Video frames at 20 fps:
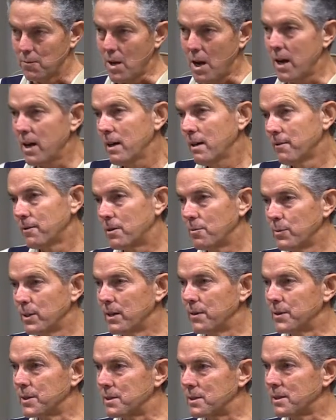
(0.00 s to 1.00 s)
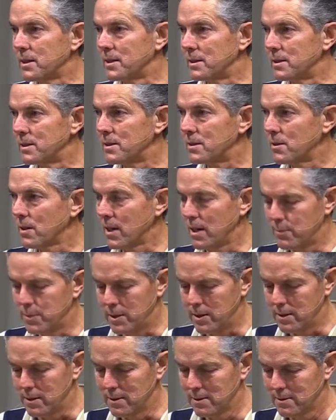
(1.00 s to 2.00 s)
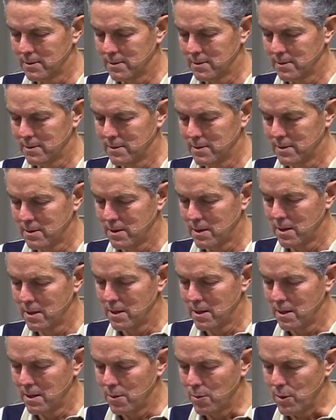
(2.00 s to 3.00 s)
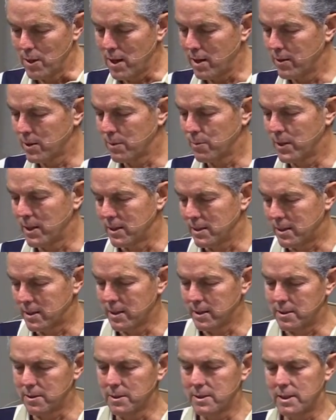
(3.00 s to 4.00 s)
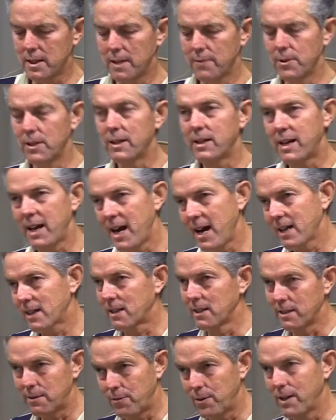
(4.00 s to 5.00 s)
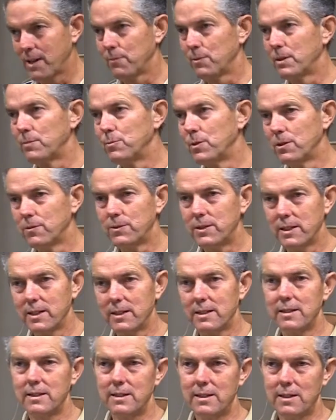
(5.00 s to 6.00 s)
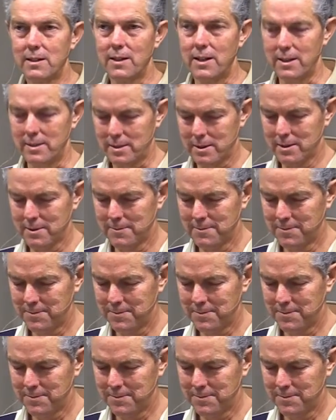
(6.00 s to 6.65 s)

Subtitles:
I have committed the sin described here. When I was about 6 or 7, a Catholic family moved in near us.